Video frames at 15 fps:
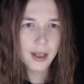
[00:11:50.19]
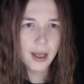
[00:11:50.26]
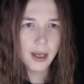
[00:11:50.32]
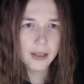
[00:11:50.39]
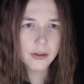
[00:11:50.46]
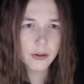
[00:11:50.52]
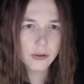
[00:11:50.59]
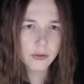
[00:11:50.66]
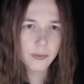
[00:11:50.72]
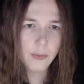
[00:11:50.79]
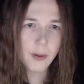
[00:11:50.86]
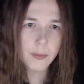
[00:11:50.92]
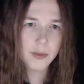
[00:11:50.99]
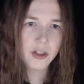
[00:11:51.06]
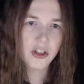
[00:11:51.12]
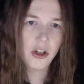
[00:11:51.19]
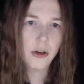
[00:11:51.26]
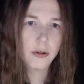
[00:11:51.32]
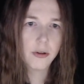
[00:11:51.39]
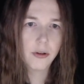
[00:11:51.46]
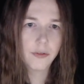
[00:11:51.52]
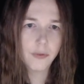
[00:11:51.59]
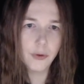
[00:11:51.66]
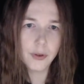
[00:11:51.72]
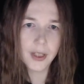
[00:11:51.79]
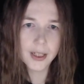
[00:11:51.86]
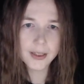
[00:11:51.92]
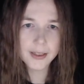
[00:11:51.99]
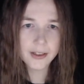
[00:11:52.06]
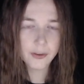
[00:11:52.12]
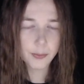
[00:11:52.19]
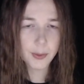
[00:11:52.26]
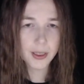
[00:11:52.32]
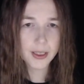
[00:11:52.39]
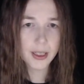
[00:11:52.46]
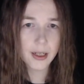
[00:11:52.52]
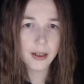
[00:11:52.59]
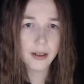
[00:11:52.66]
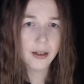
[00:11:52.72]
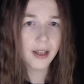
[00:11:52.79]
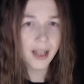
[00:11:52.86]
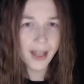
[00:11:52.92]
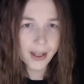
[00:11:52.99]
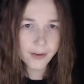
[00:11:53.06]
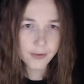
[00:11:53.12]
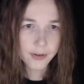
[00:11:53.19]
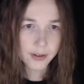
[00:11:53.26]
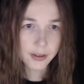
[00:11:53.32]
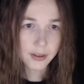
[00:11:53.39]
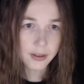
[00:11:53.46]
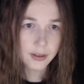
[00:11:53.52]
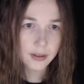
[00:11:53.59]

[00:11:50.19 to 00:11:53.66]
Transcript: I don't remember choking on food like this back there, ever.